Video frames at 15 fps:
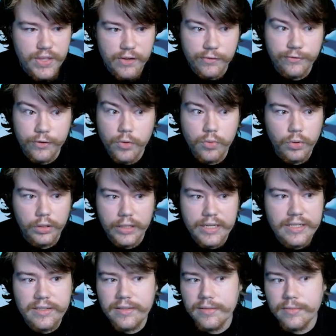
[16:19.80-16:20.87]
the full
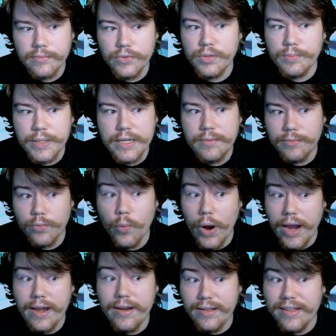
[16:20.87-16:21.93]
release would be
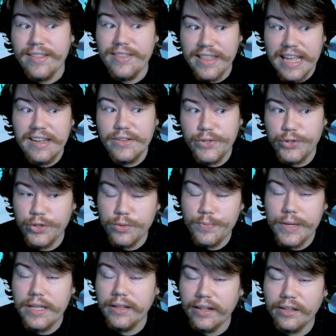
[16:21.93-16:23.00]
when things should
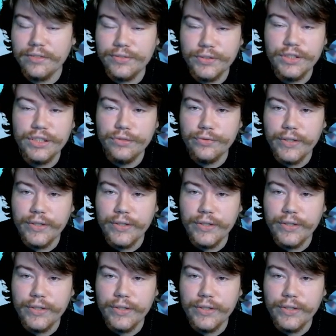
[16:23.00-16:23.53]
be like fully